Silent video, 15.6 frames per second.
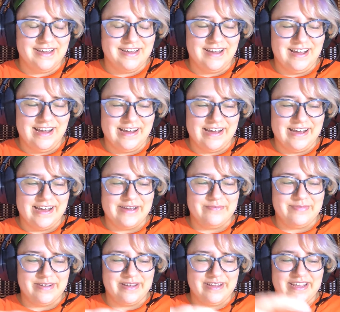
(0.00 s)

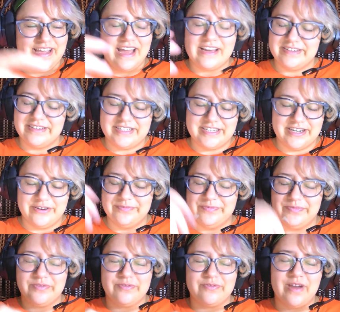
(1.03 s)
But yeah, so
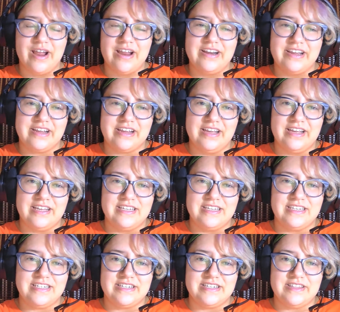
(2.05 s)
writing
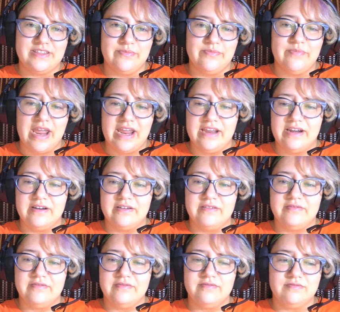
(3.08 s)
is the main
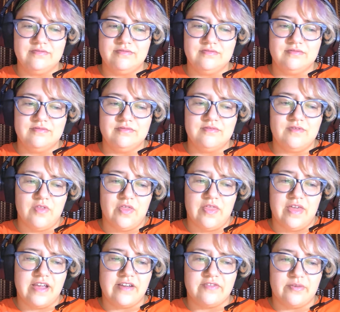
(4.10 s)

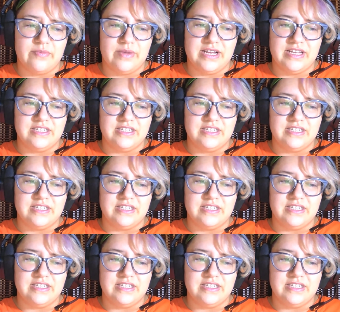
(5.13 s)
thing for me.